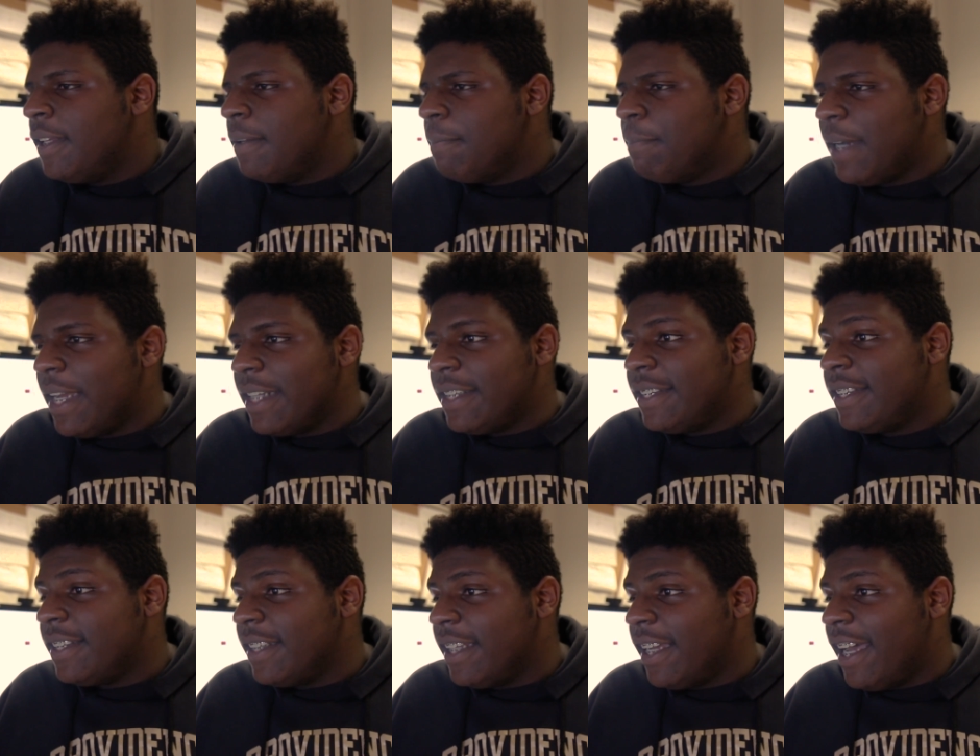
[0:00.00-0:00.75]

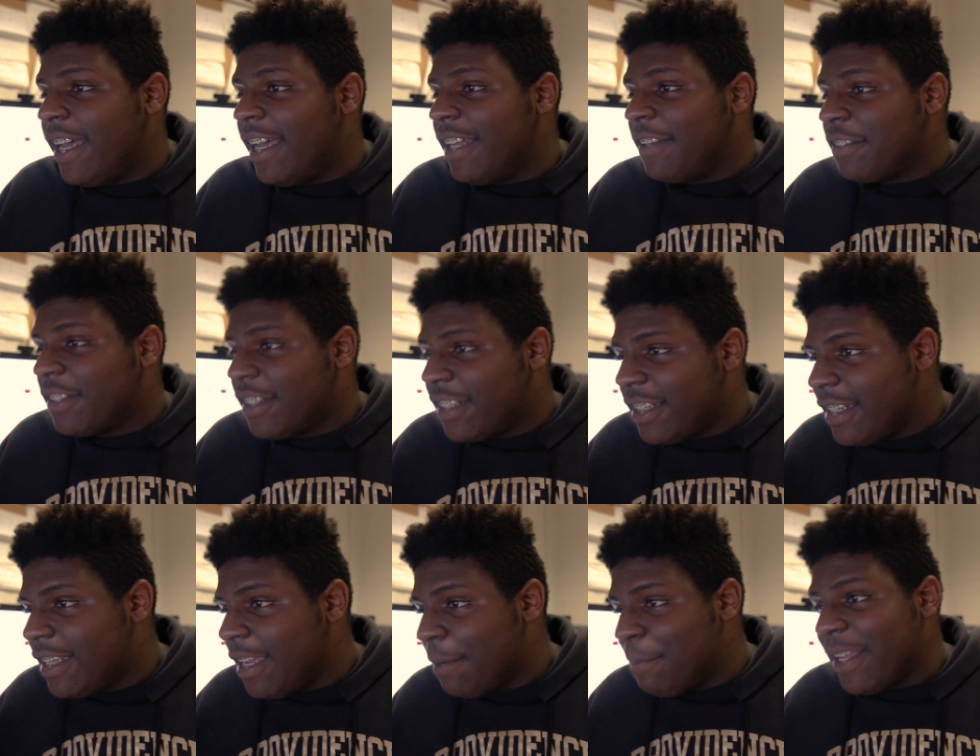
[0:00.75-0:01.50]
but uh,
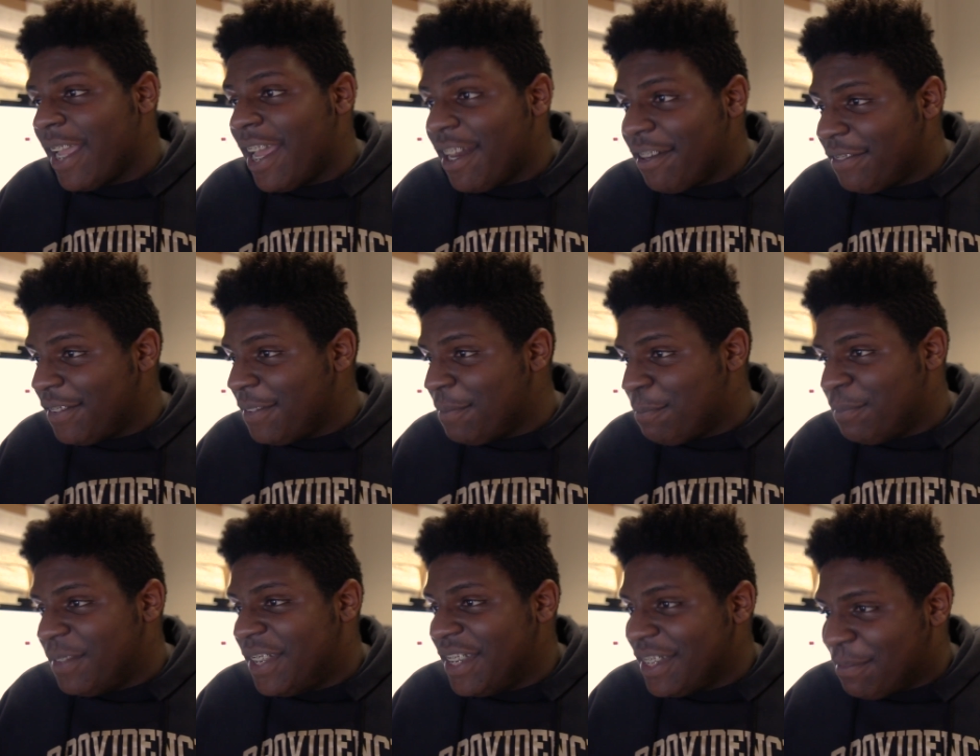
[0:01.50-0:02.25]
coming out of the,
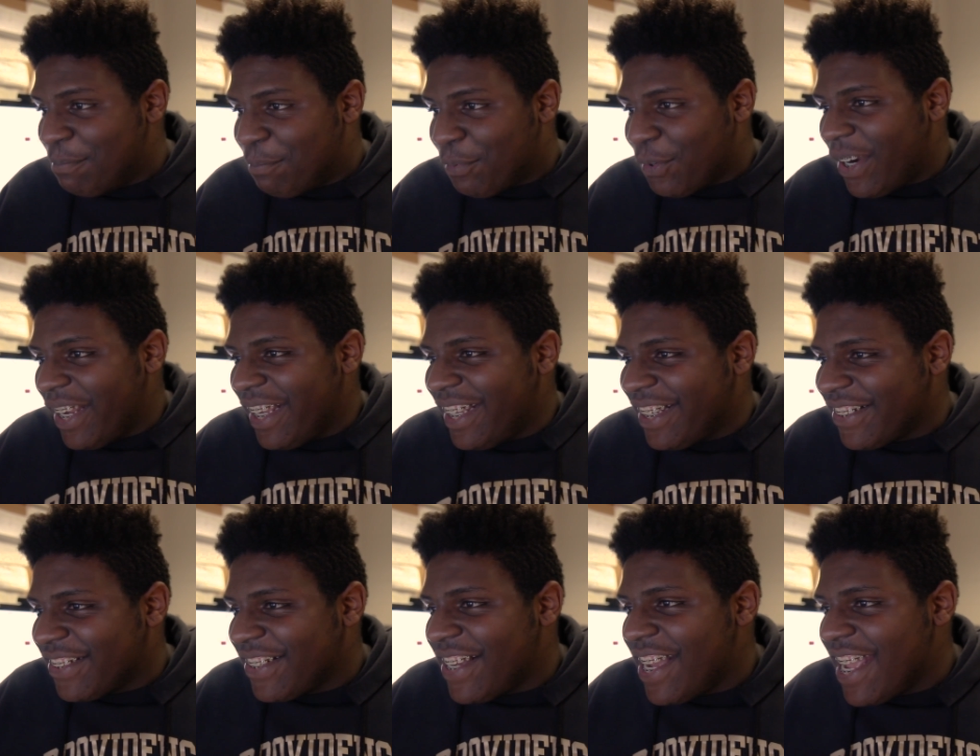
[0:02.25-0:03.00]
this
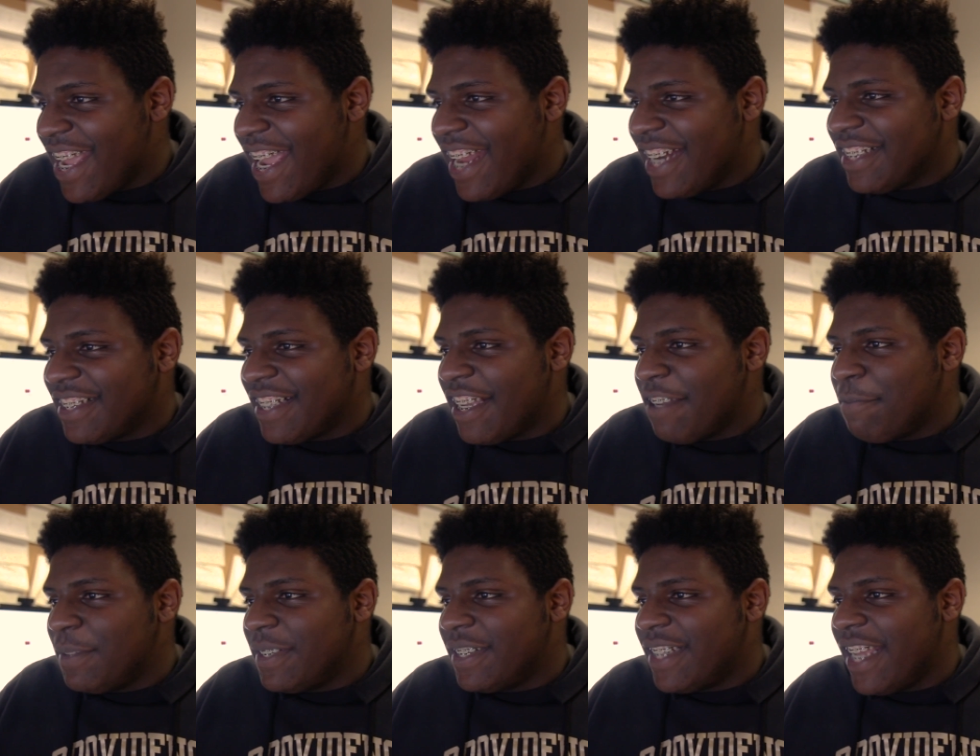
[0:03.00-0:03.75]
break or hiatus
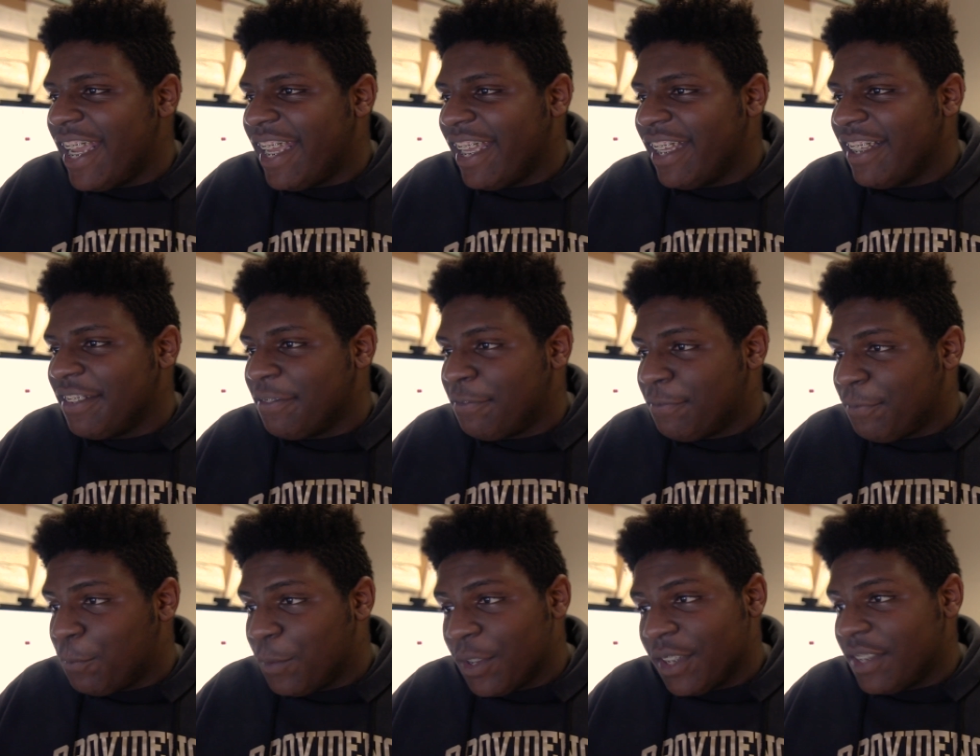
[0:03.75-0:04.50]
I've been taking,
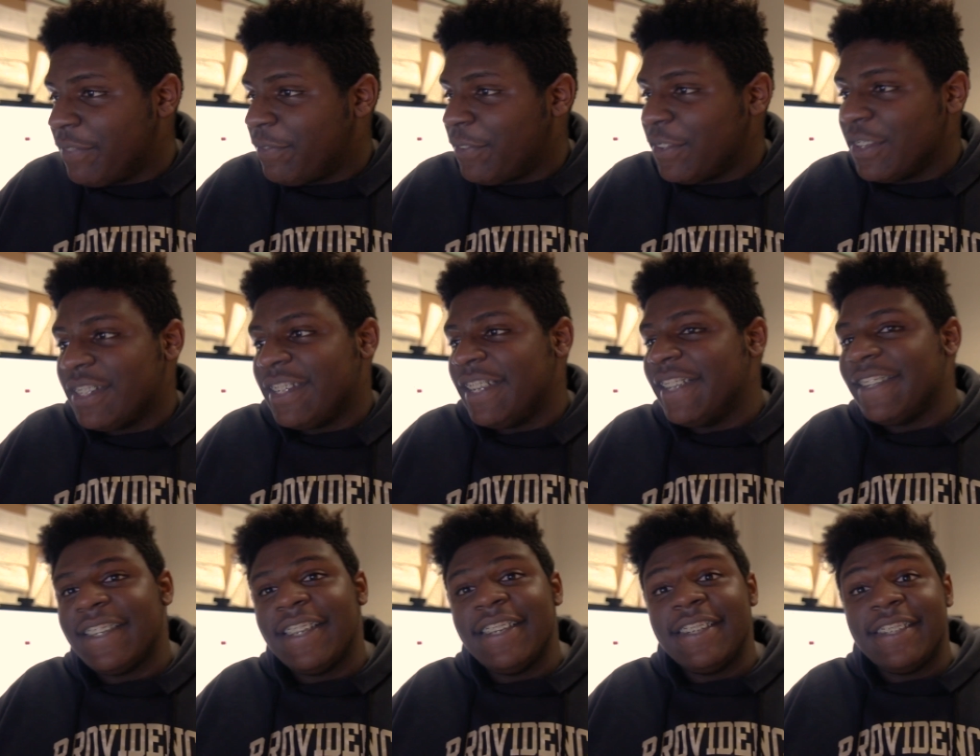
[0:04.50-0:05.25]
one of the first
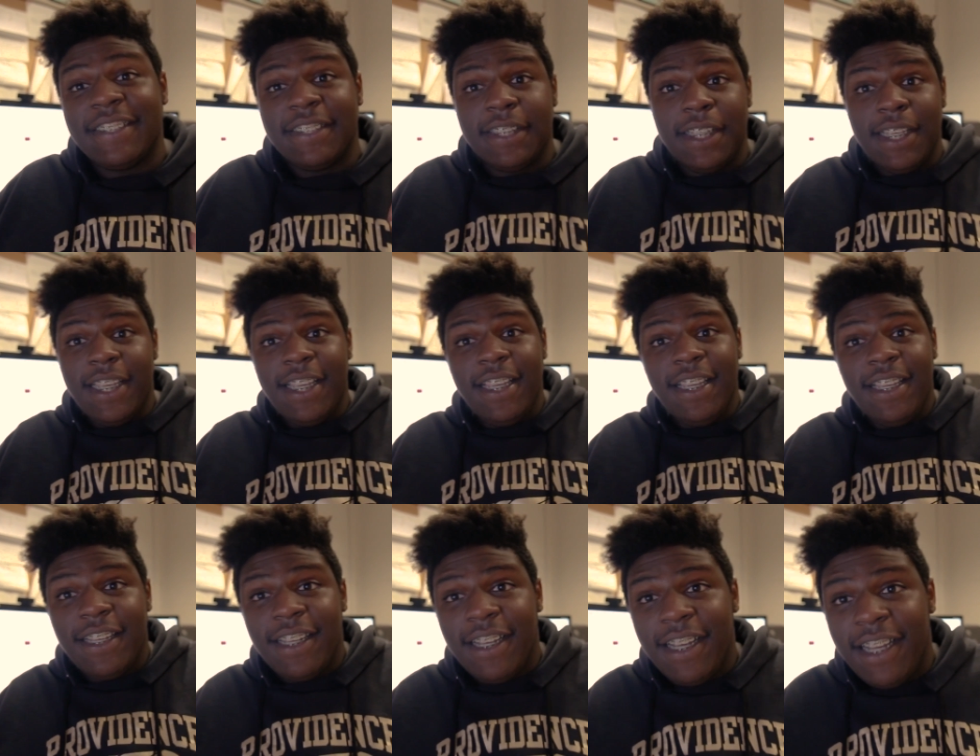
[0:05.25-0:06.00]
things I
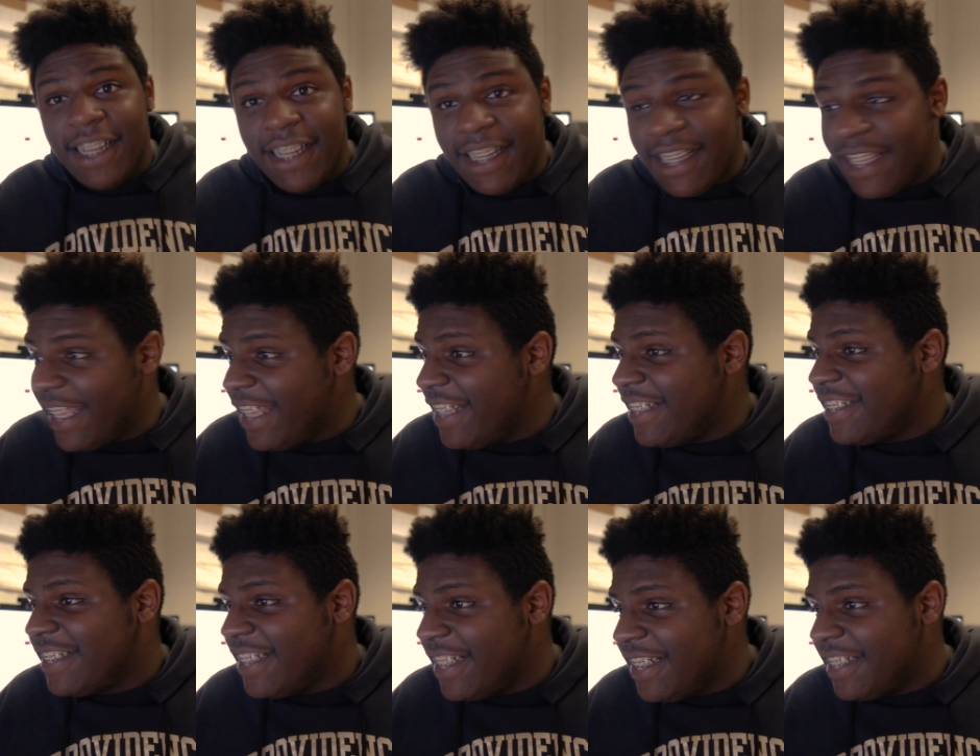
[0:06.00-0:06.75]
see uh,
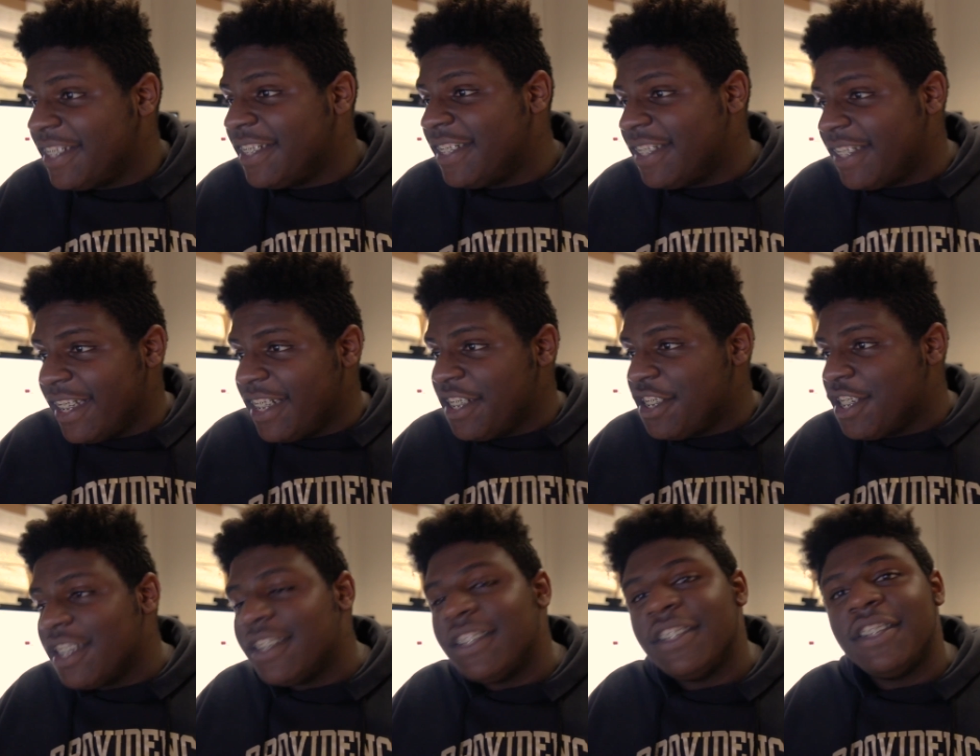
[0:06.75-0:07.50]
is this
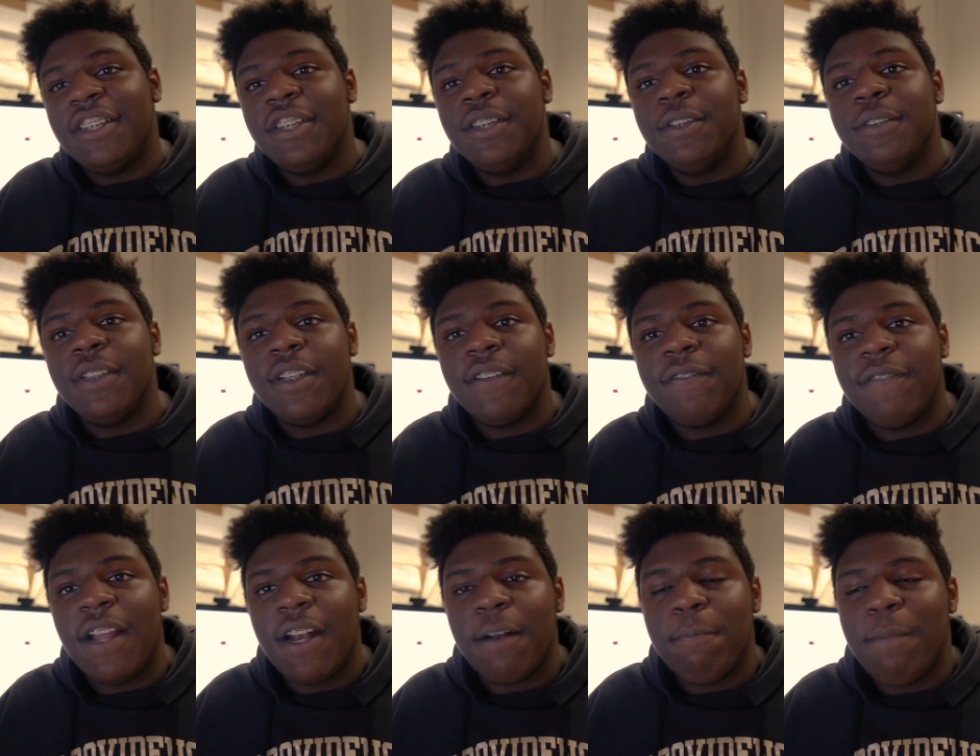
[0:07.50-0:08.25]
Injustice 2, their
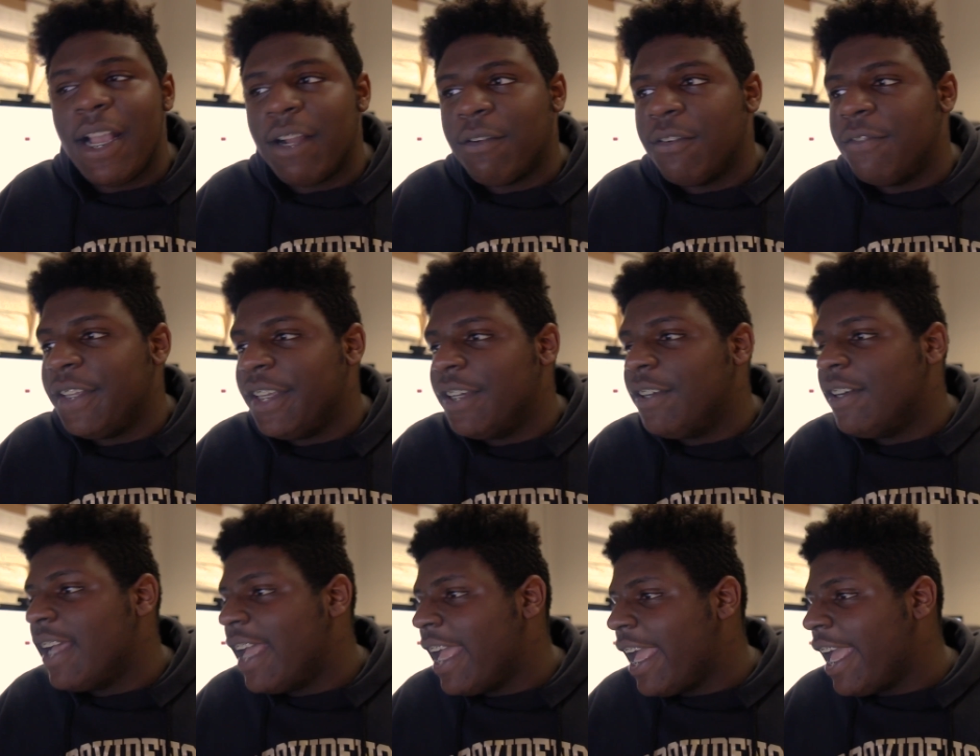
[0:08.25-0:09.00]
fighter pack
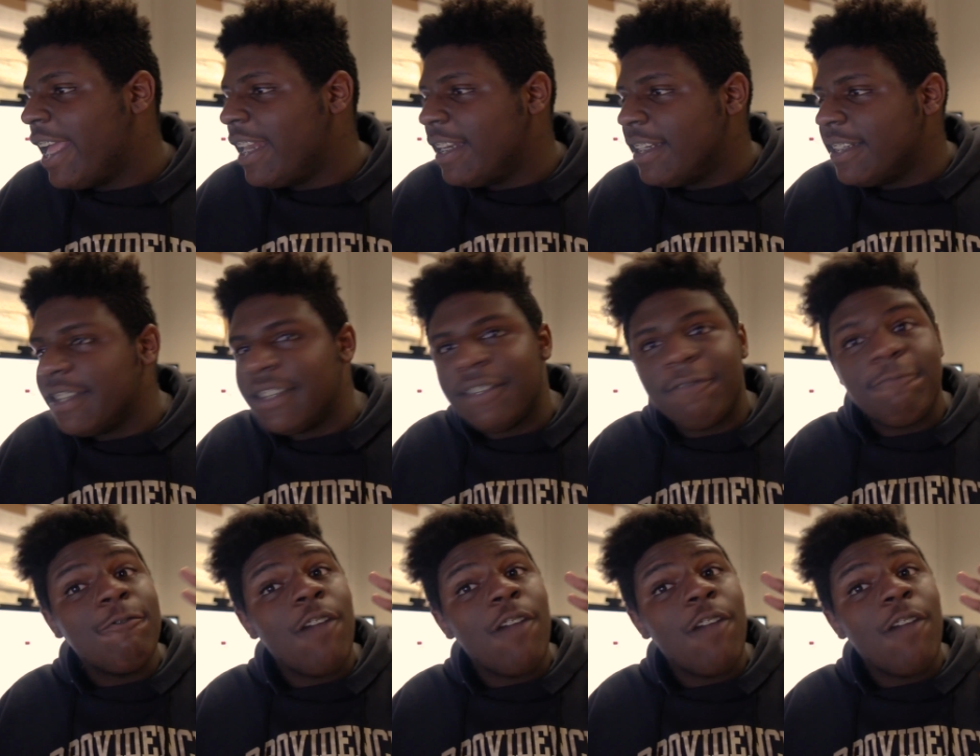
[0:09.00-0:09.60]
reveal, and